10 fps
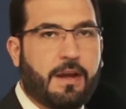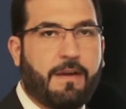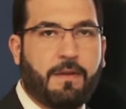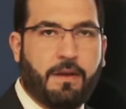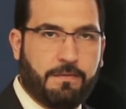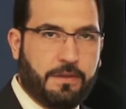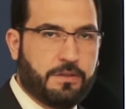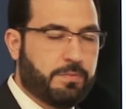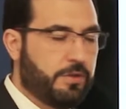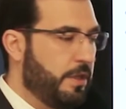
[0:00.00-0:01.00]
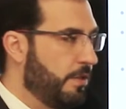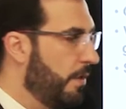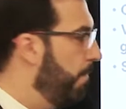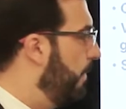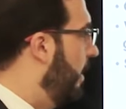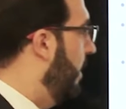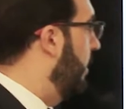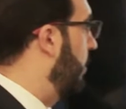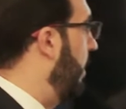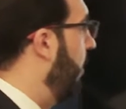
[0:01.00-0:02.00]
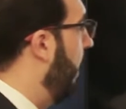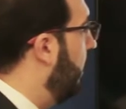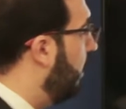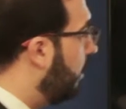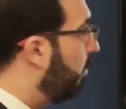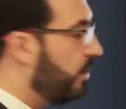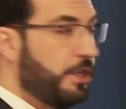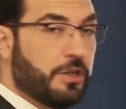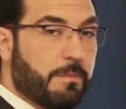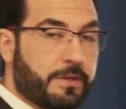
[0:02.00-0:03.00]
of this procedure. So anyway, this procedure in